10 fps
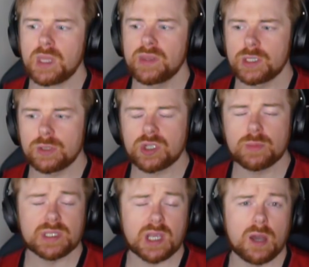that YouTube
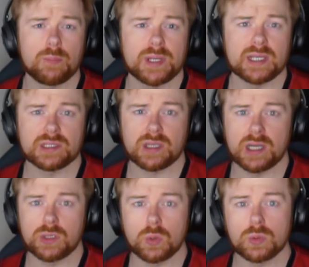as a company has
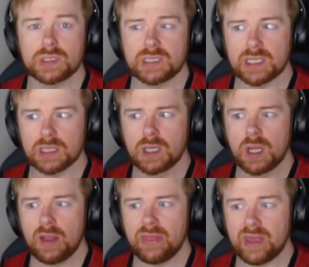started auditing
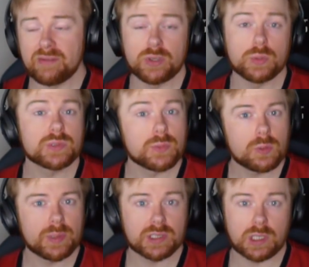their viewers more
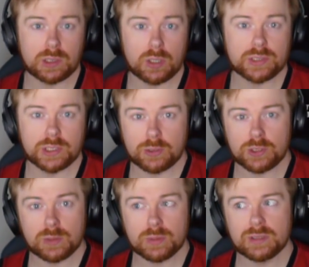because a lot of
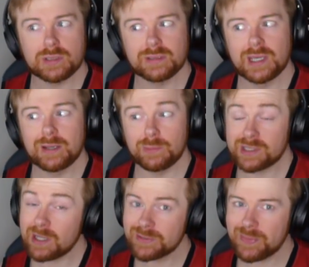YouTubers, which
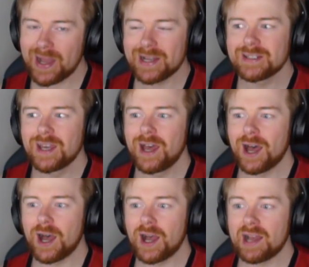sounds bad,
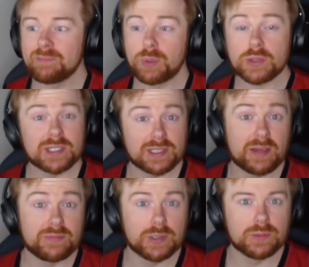have botted
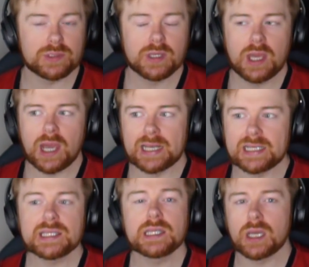their views, at
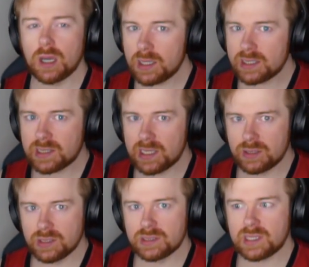least in the early
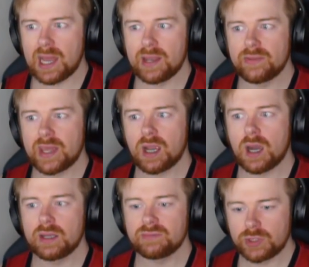stages, and they're
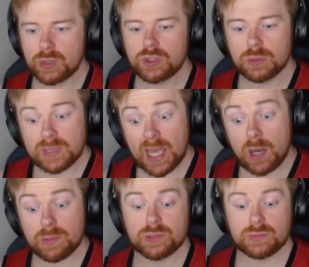kind of YouTube
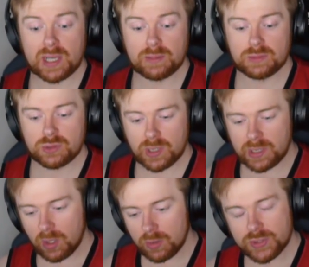now is trying to
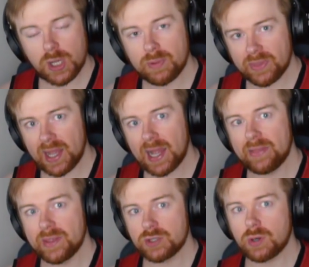get on top of that,
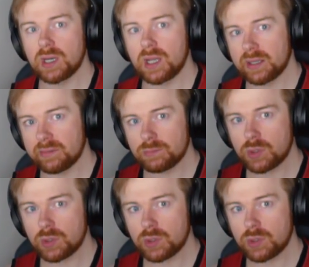and they're trying to like